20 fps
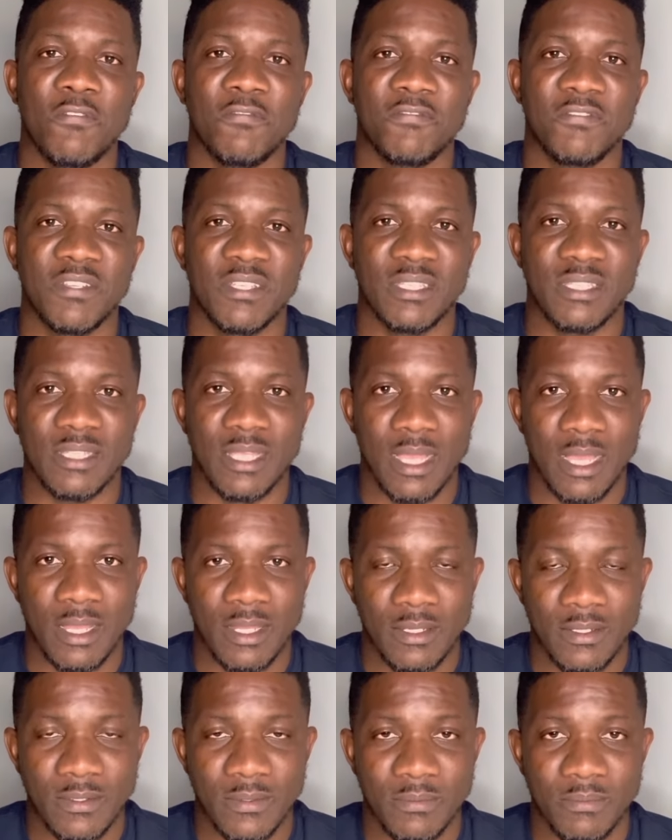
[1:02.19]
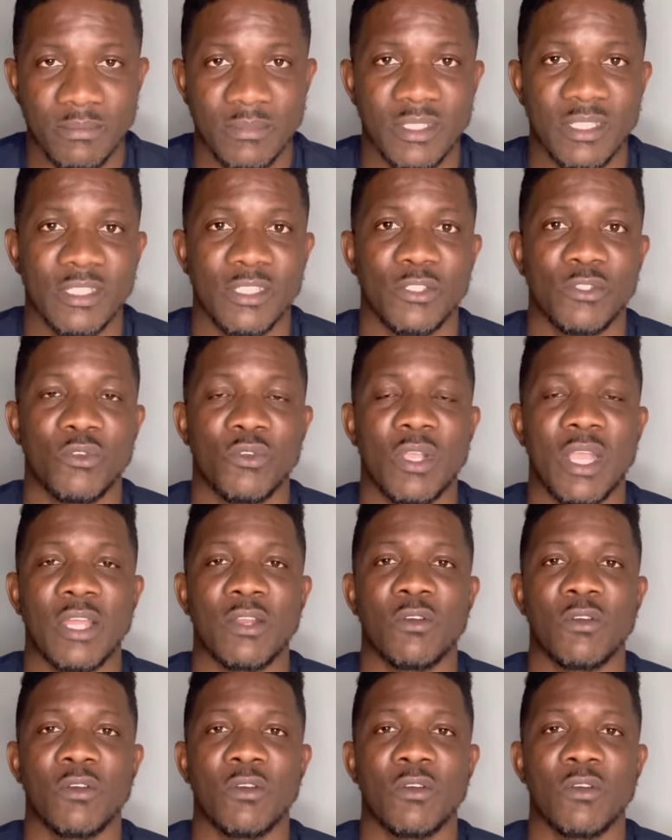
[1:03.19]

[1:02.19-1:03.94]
visa. You can